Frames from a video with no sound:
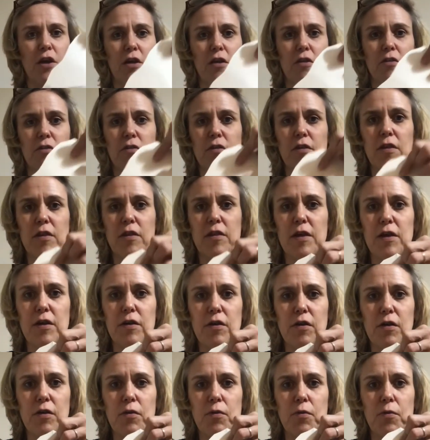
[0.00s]
So there you
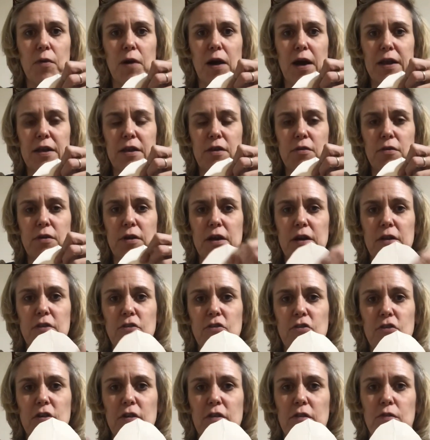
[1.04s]
go, and you can
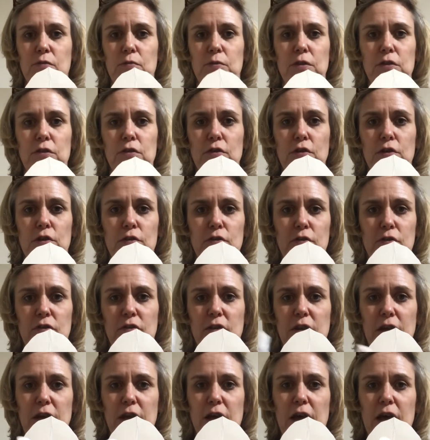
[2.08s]
just, with your glue
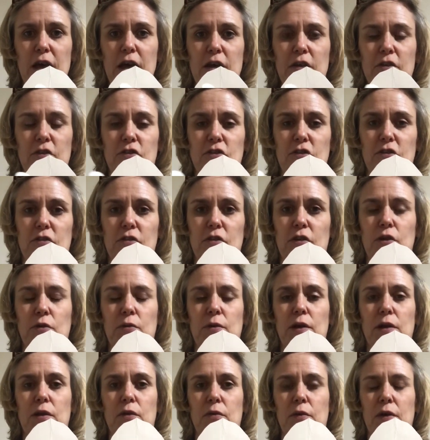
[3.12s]
stick, just glue it
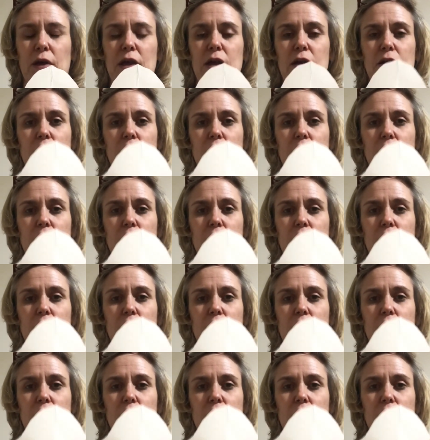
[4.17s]
along here.